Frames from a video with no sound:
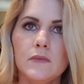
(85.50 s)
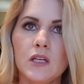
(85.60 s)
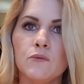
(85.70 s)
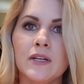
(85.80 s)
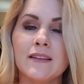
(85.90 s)

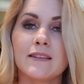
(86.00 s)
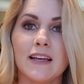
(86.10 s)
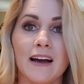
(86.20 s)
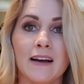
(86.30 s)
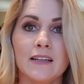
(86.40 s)
with
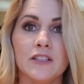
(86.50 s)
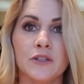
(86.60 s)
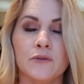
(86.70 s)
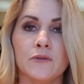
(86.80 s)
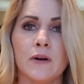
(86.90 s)
that,
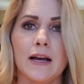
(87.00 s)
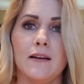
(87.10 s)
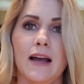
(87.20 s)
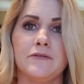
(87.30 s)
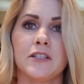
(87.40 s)
you
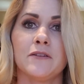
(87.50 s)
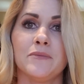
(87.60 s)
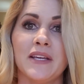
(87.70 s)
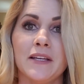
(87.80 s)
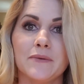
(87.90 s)
have to
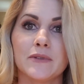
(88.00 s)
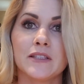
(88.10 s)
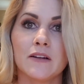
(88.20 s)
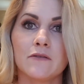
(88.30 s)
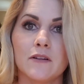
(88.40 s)
compete with
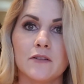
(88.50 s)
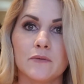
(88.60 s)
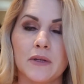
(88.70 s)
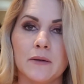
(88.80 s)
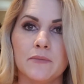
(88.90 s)
several other
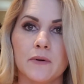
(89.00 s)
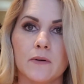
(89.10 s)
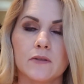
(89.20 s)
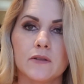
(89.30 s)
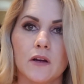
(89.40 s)

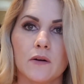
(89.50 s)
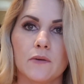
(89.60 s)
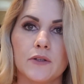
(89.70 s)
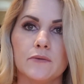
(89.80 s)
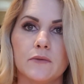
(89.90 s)
people, so
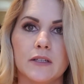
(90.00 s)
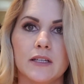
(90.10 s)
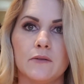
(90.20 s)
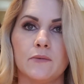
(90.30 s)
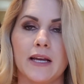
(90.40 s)
you want
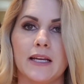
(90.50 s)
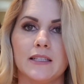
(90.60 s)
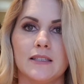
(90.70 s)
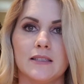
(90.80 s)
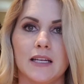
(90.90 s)
a way
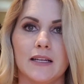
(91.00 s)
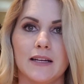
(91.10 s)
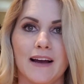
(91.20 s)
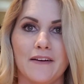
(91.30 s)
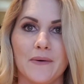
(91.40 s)
to stand
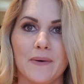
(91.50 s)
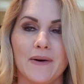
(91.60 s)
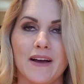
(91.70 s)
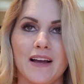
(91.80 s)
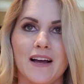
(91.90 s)
out.
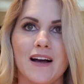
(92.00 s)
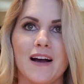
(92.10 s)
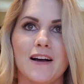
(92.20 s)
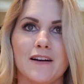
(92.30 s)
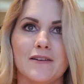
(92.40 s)

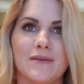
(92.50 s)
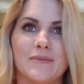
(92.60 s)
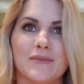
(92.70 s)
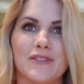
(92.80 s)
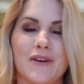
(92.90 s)

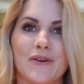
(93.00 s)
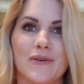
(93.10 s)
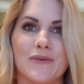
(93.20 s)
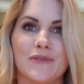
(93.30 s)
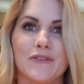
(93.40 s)

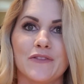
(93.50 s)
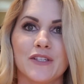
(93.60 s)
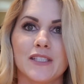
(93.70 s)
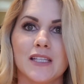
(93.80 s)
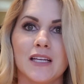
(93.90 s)
So the
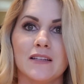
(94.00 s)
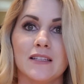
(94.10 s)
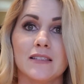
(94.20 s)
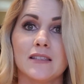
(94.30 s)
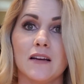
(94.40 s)
first thing
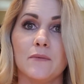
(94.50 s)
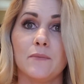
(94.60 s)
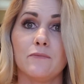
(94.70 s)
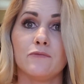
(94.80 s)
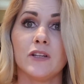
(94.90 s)
is a
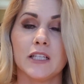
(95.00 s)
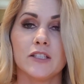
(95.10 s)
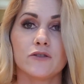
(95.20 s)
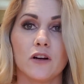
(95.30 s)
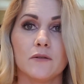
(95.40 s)
really
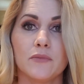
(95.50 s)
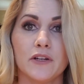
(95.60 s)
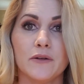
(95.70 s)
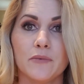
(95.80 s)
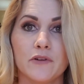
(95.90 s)
strong
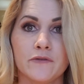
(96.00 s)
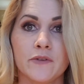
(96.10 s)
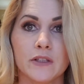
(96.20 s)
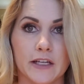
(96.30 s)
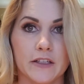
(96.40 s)

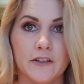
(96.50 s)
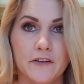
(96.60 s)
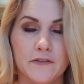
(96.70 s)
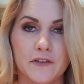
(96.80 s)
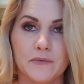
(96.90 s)
pre-approval
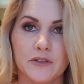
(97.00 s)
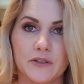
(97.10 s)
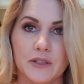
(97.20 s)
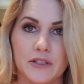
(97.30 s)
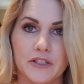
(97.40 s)
letter from your
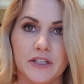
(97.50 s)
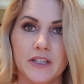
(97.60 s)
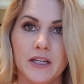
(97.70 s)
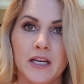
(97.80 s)
lender.